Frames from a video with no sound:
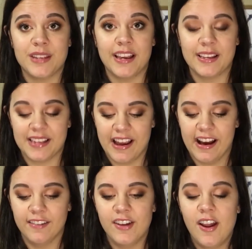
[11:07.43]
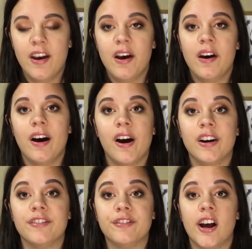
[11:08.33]
I guess I have
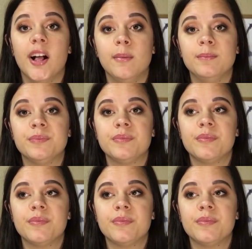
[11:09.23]
are from